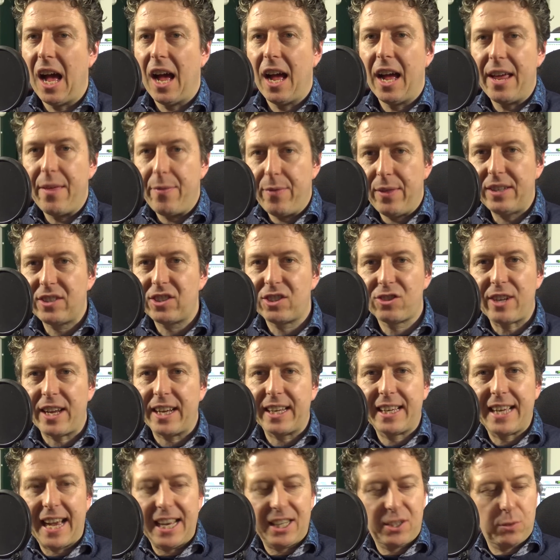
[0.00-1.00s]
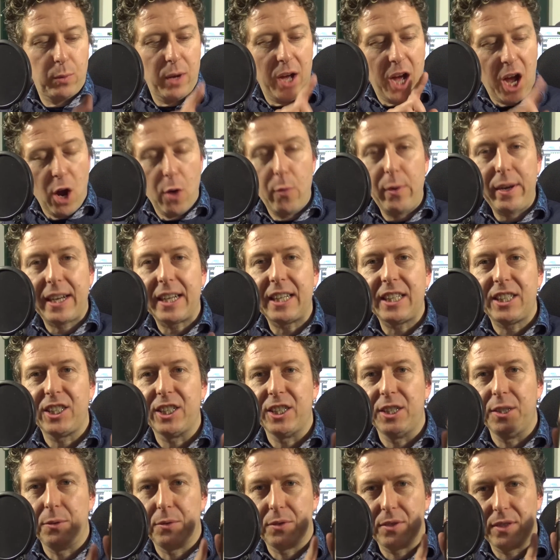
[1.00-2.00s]
In this track case, we're only going to
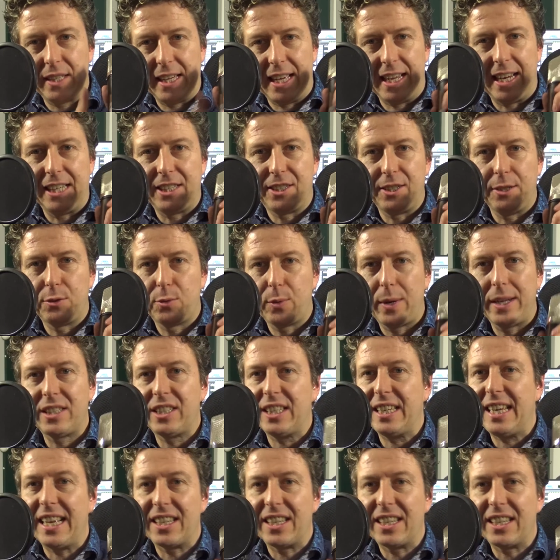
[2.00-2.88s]
use the LA220.